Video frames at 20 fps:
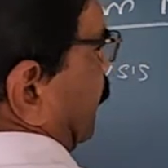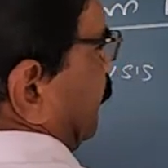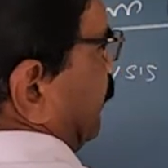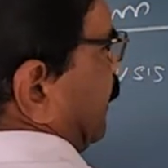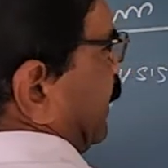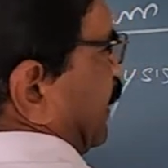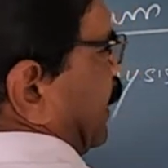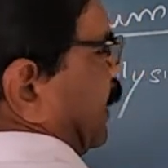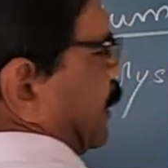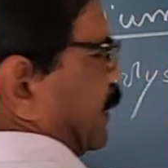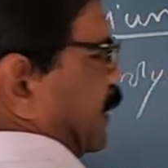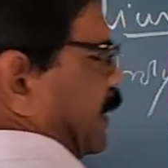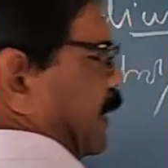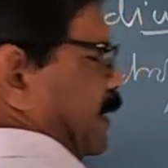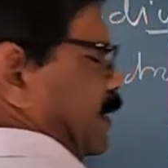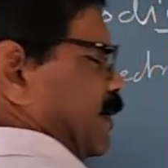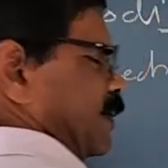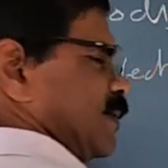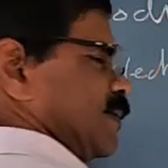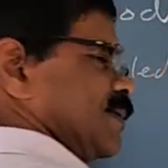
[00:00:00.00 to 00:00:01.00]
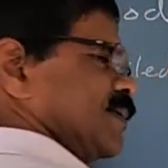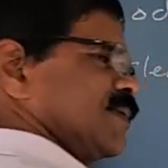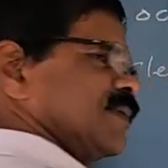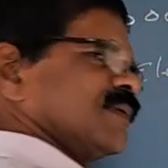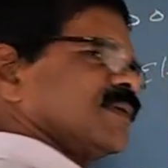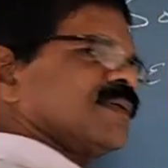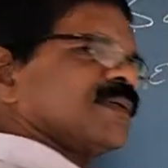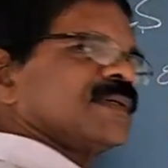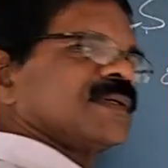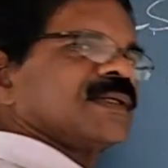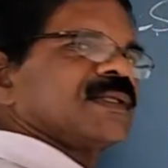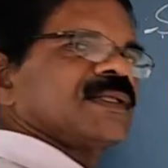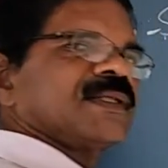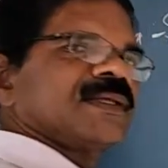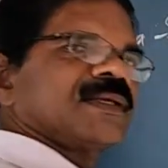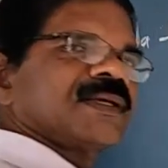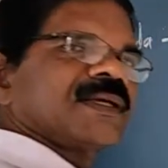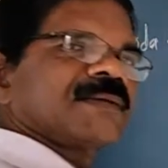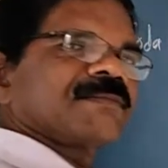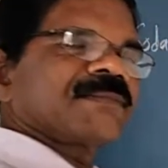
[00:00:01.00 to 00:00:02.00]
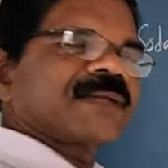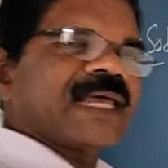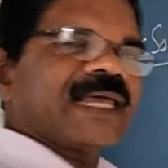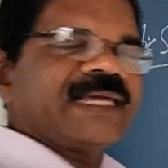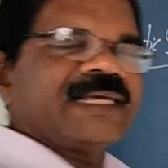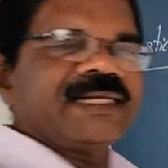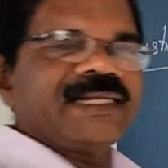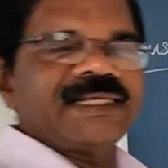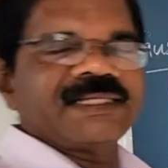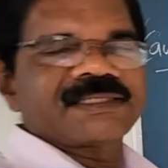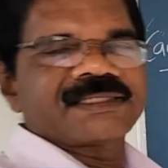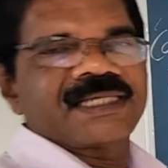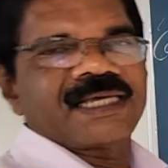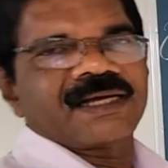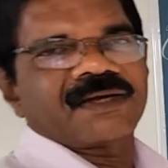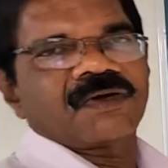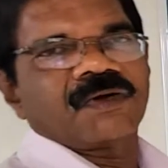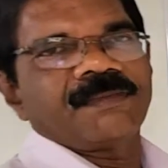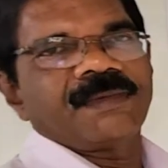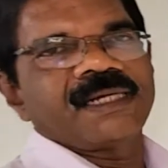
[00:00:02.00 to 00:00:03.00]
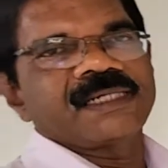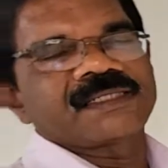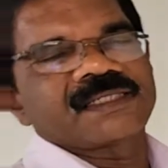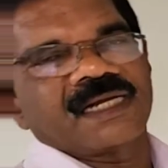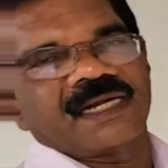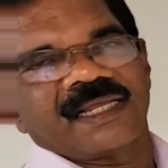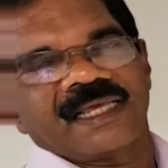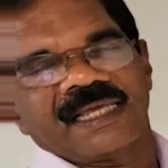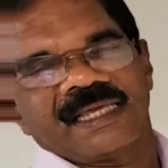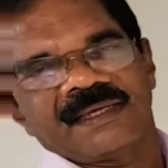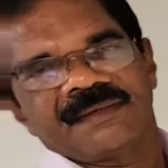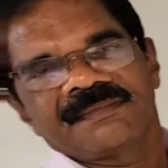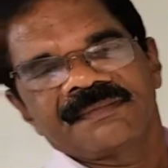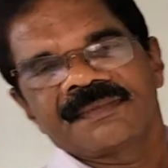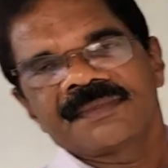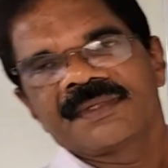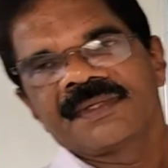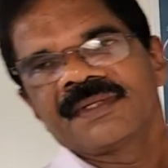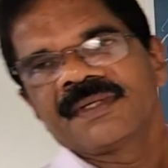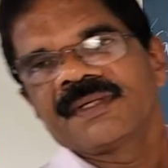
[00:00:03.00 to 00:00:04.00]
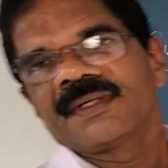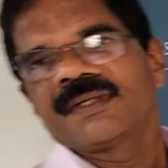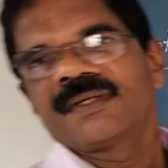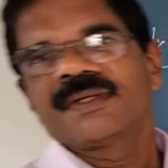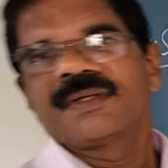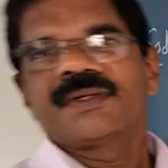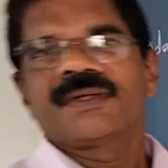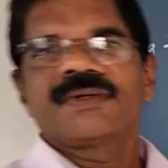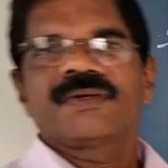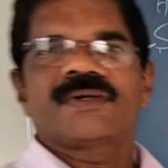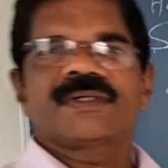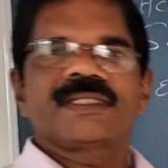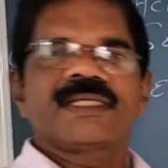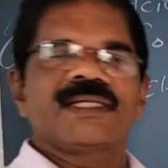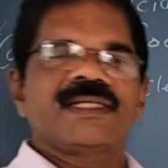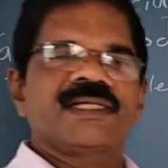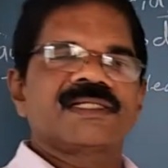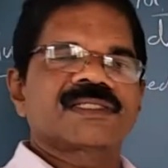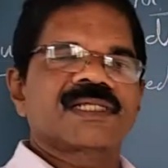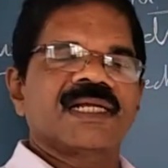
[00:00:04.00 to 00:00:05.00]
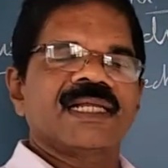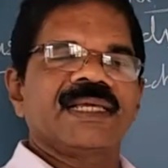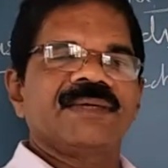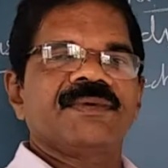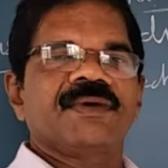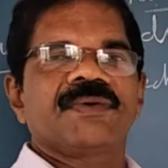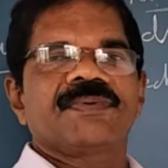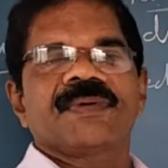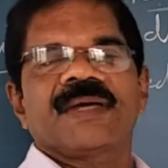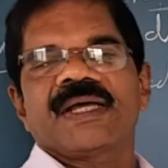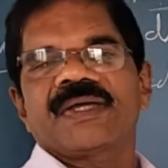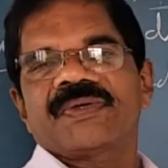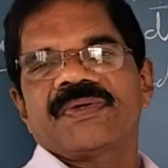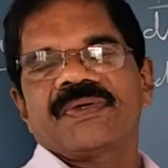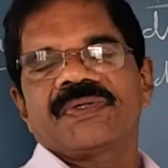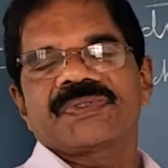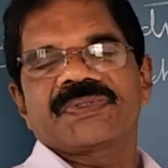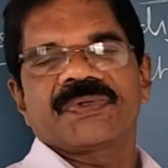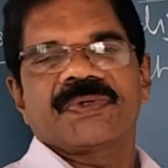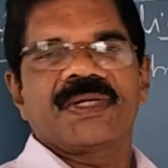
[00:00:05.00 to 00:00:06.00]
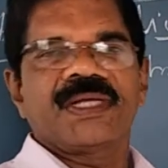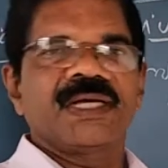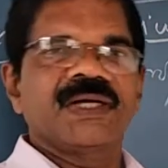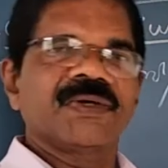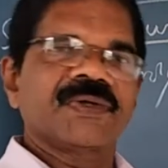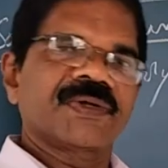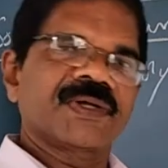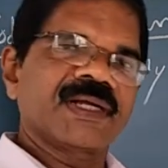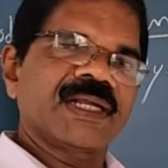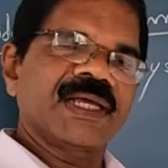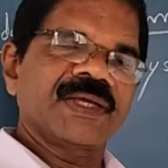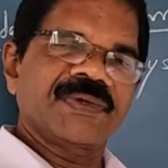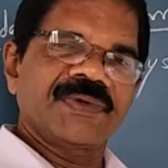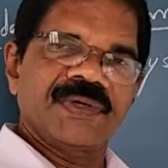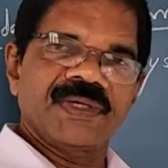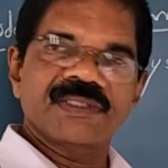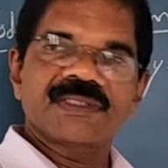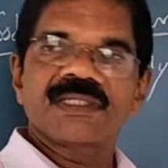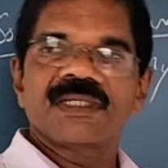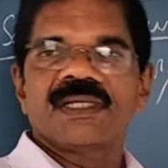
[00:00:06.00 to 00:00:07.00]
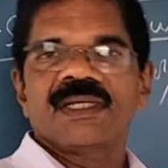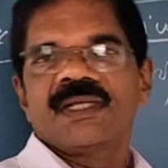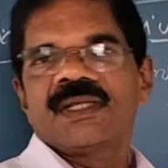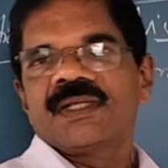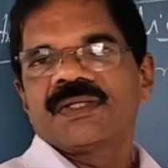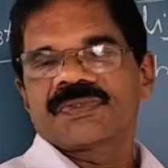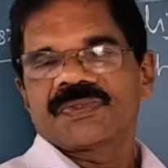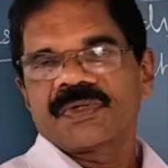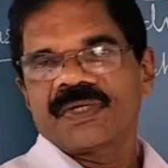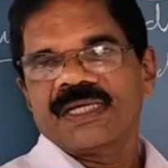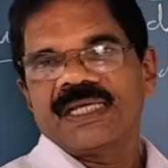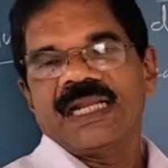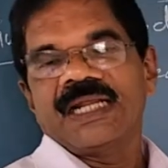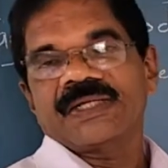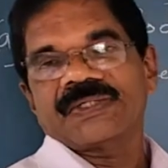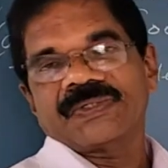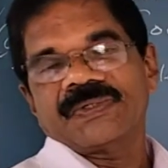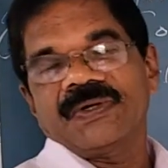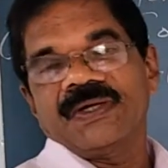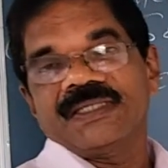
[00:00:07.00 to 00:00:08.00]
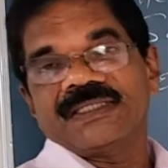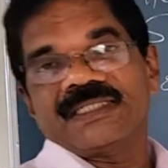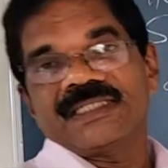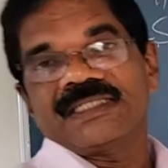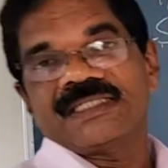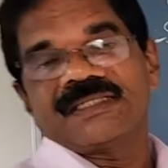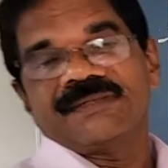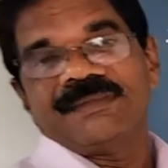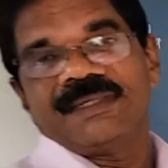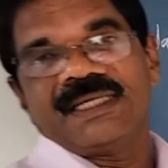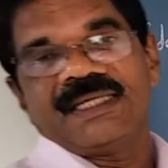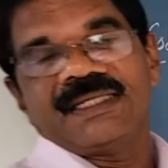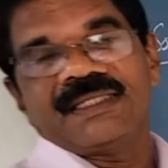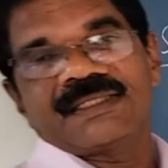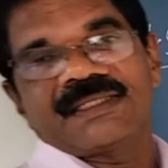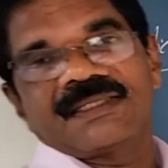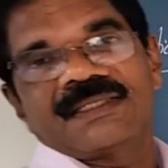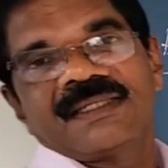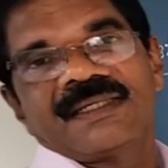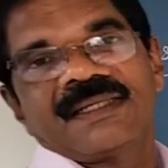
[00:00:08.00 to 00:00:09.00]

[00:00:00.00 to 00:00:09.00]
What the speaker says: Brine. Brine is the commercial name or the industrial name of aqueous sodium chloride. Aqueous sodium. Electrolysis means